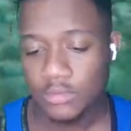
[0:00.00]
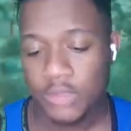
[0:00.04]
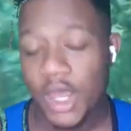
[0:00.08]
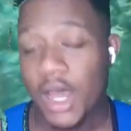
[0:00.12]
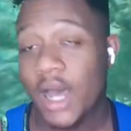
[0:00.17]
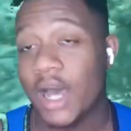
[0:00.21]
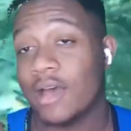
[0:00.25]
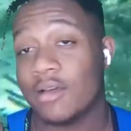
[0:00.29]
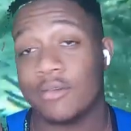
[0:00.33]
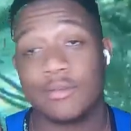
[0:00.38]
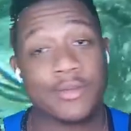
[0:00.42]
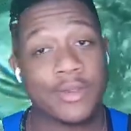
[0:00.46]

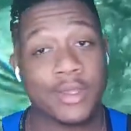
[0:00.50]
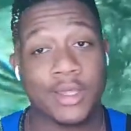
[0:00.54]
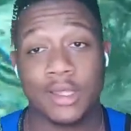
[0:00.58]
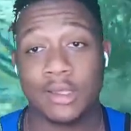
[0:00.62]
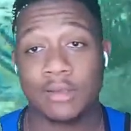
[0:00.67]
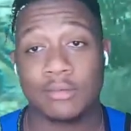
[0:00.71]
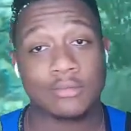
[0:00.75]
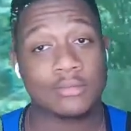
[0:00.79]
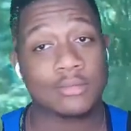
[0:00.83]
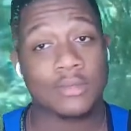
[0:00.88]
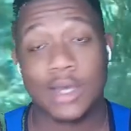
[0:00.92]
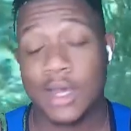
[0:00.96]
Nah,
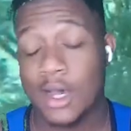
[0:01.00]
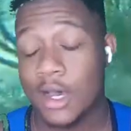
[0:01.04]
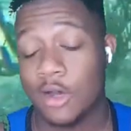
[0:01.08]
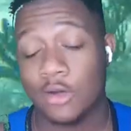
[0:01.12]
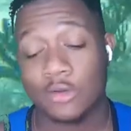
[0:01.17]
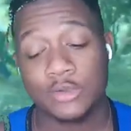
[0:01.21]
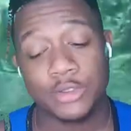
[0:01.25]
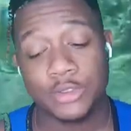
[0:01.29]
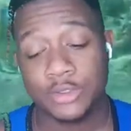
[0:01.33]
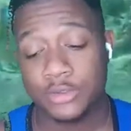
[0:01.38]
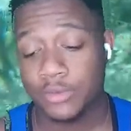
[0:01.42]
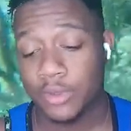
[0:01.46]
fam. I
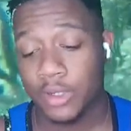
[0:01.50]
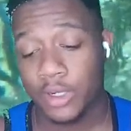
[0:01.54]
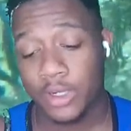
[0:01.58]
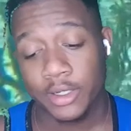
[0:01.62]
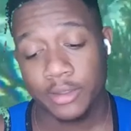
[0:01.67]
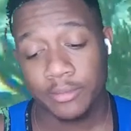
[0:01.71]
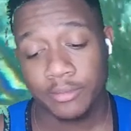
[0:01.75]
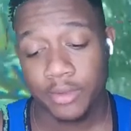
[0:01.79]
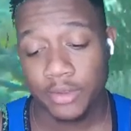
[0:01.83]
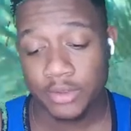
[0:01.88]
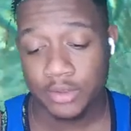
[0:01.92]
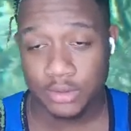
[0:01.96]
don't do water,
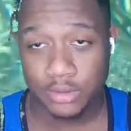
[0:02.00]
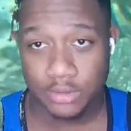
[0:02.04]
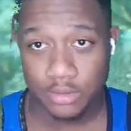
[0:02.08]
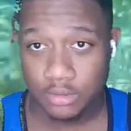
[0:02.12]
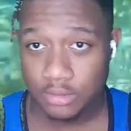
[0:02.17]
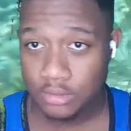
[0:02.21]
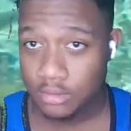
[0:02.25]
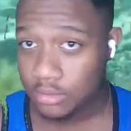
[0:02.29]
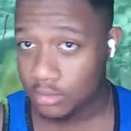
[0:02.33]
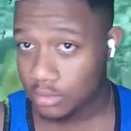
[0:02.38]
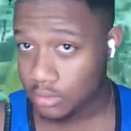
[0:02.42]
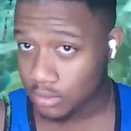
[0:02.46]
bro.
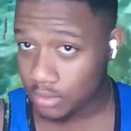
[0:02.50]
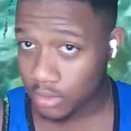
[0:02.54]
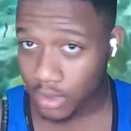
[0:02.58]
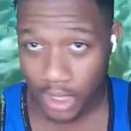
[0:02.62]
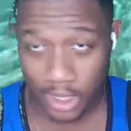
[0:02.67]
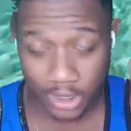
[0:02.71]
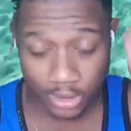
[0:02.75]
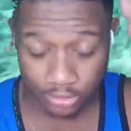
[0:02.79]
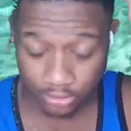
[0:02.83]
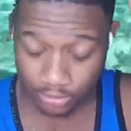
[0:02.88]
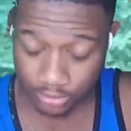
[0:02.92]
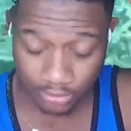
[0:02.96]

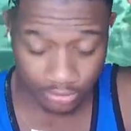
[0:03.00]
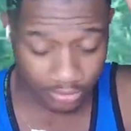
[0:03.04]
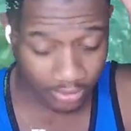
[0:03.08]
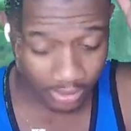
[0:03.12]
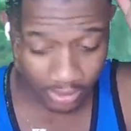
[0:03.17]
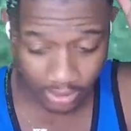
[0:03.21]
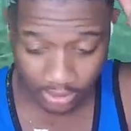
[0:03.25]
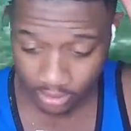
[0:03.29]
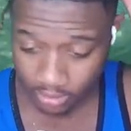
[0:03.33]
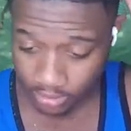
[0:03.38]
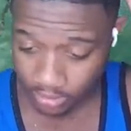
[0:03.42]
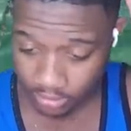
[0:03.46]
I don't do
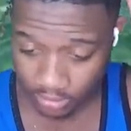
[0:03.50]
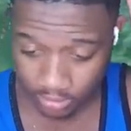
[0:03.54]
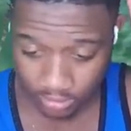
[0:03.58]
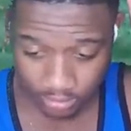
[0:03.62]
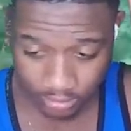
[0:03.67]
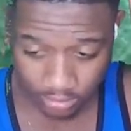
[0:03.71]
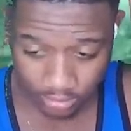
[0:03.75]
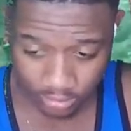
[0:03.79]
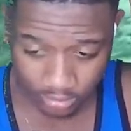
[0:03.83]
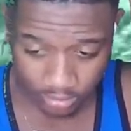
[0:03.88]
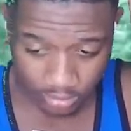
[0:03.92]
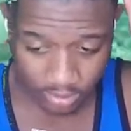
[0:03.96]
that.
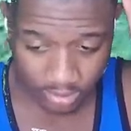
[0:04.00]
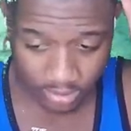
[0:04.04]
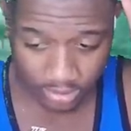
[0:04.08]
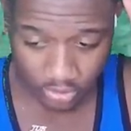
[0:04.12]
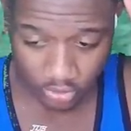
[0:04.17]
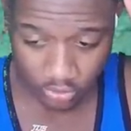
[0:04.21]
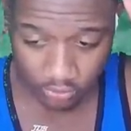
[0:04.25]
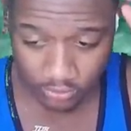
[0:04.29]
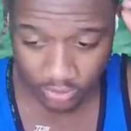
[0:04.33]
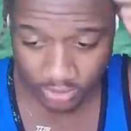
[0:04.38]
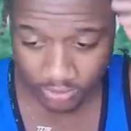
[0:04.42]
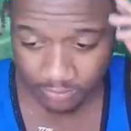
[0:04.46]
That's
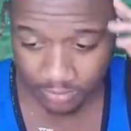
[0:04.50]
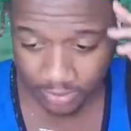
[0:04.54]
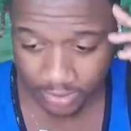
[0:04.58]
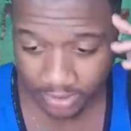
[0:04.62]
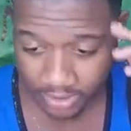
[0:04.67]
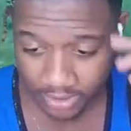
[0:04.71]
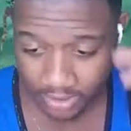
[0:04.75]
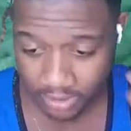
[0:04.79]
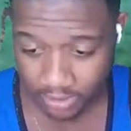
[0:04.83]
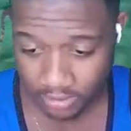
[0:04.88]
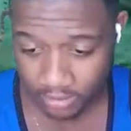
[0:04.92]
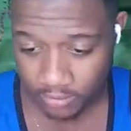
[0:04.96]
too much
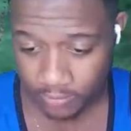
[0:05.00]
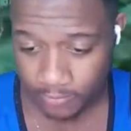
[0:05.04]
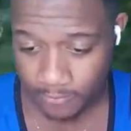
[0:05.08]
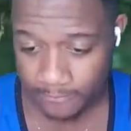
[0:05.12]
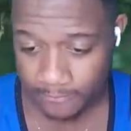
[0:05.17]
playing.